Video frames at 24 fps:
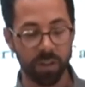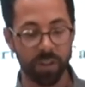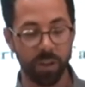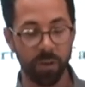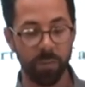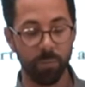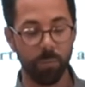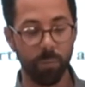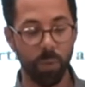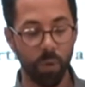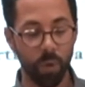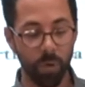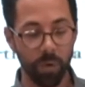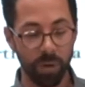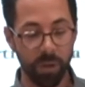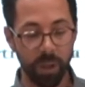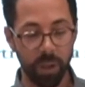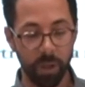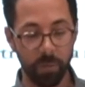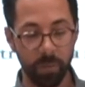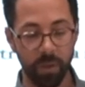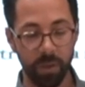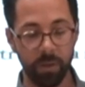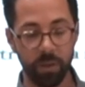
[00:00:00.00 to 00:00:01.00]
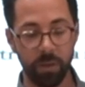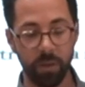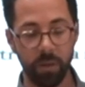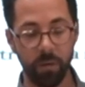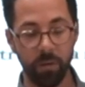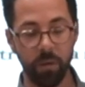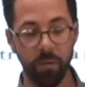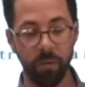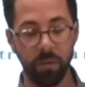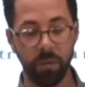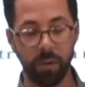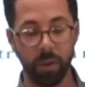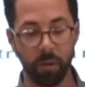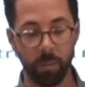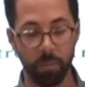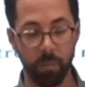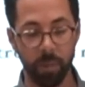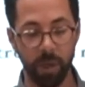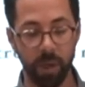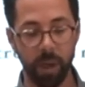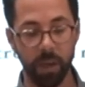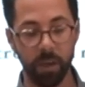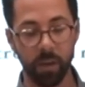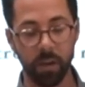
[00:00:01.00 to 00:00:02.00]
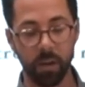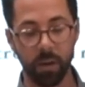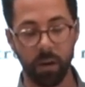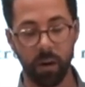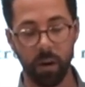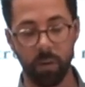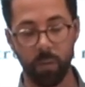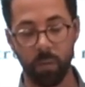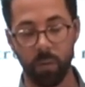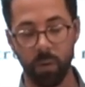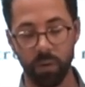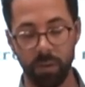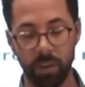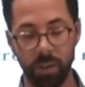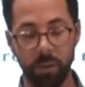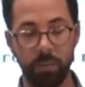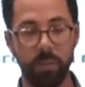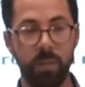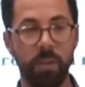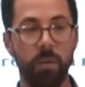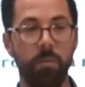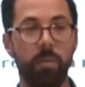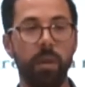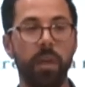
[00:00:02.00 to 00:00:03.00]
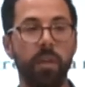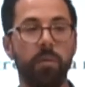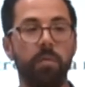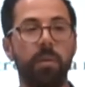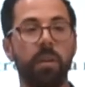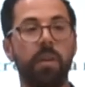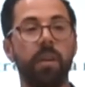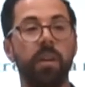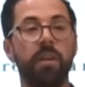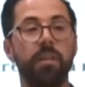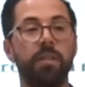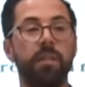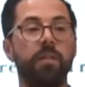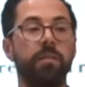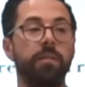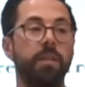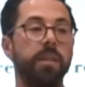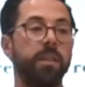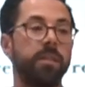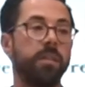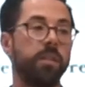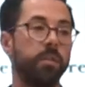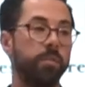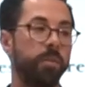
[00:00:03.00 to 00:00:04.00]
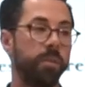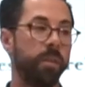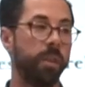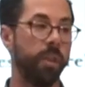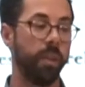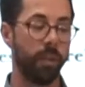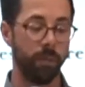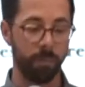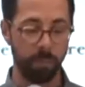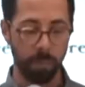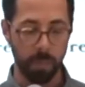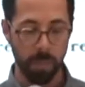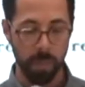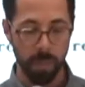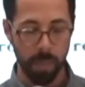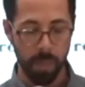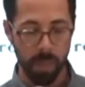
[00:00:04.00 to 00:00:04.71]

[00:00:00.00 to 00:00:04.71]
to mold him into the man God wants him to be because of discipline.